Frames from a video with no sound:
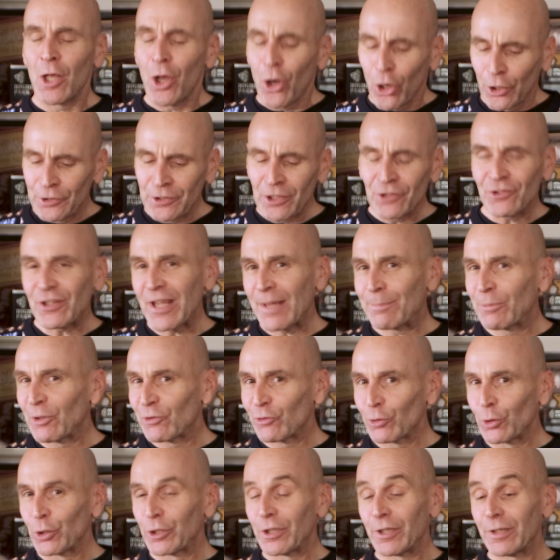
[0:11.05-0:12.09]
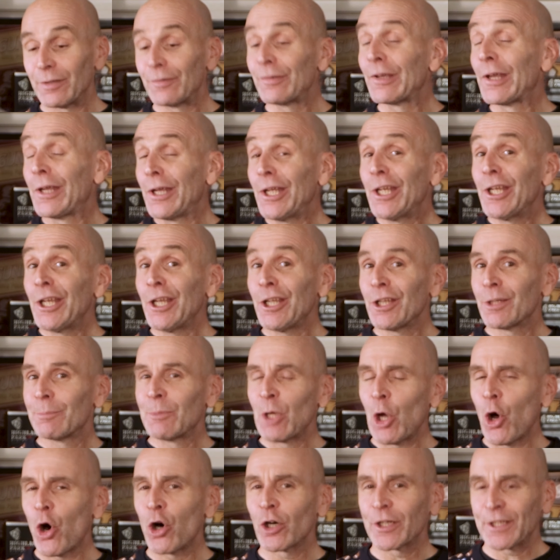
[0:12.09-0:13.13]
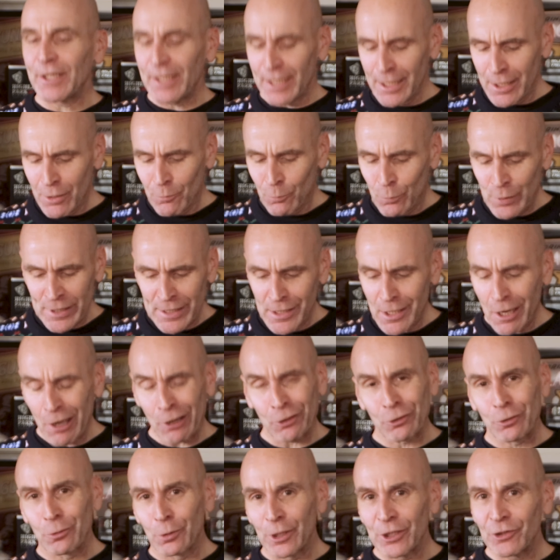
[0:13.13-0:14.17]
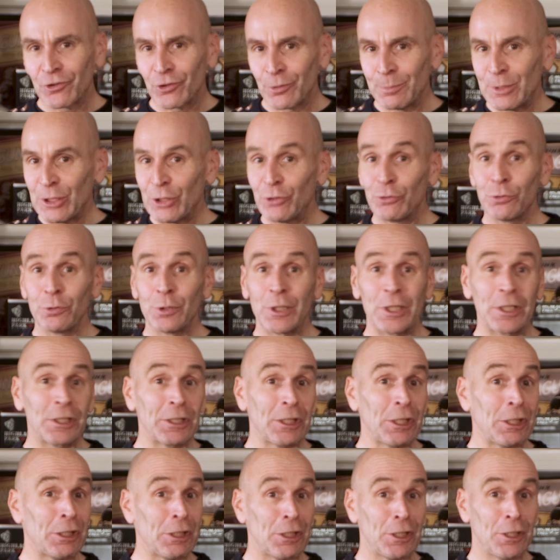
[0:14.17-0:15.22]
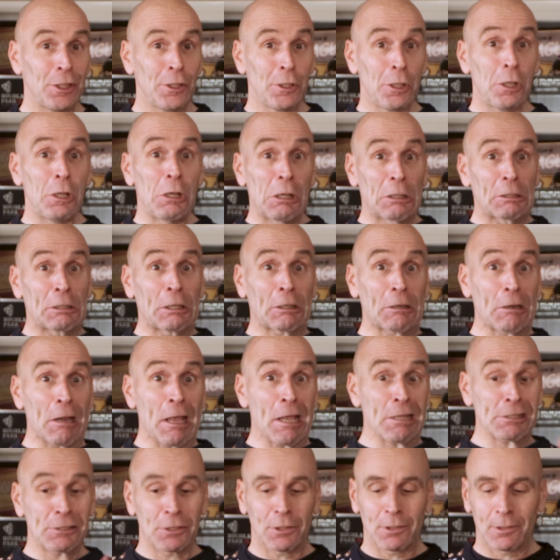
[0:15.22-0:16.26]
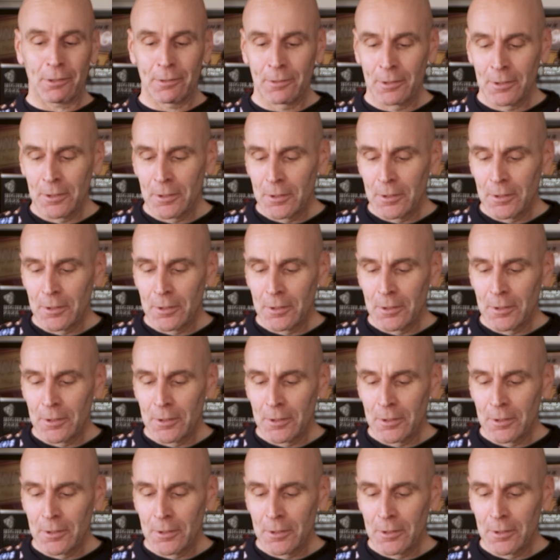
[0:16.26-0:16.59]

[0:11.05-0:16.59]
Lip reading: On this episode of Hit the Mahogany, we are going to be doing a cracker